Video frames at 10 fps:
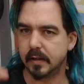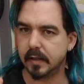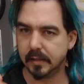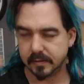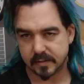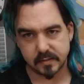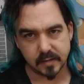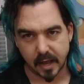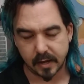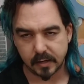in
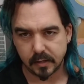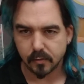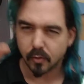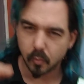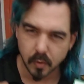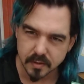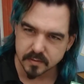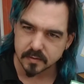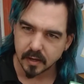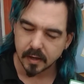society, the
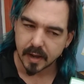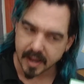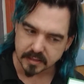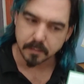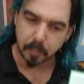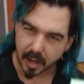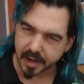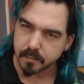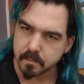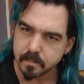ones at the
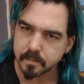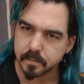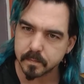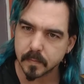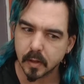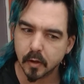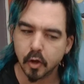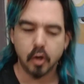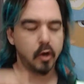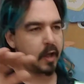bottom.
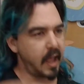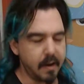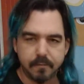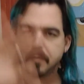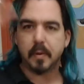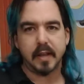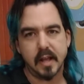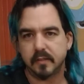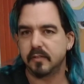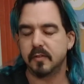Everybody
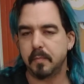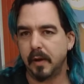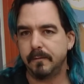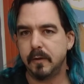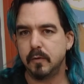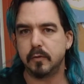else is above you.